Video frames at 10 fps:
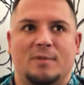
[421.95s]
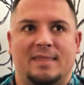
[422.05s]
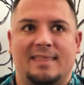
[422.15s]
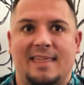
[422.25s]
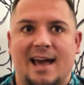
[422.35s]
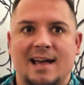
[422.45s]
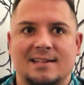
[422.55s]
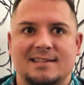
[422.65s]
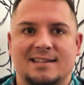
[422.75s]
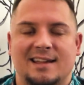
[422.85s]
with
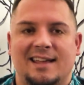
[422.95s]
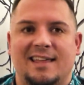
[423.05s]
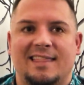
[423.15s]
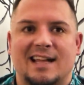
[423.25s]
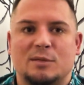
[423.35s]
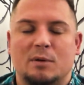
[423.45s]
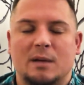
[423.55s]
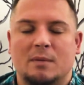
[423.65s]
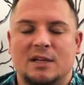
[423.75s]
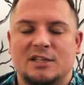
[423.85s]
that, that's
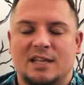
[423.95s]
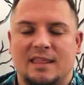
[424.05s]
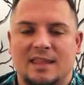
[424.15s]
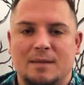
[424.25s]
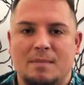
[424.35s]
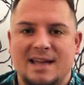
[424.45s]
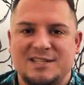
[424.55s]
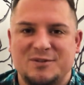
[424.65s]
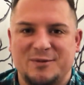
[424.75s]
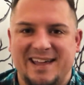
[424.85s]
pretty much the
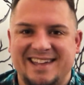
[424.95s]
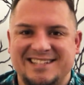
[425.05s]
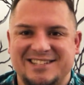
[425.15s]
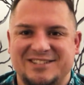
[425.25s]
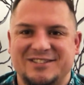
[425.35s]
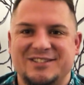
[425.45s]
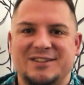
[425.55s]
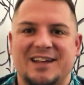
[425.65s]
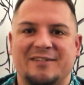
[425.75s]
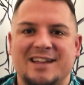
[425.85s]
best way to
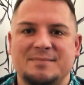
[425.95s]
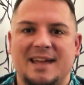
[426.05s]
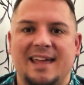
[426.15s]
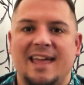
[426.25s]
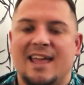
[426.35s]
do that resume.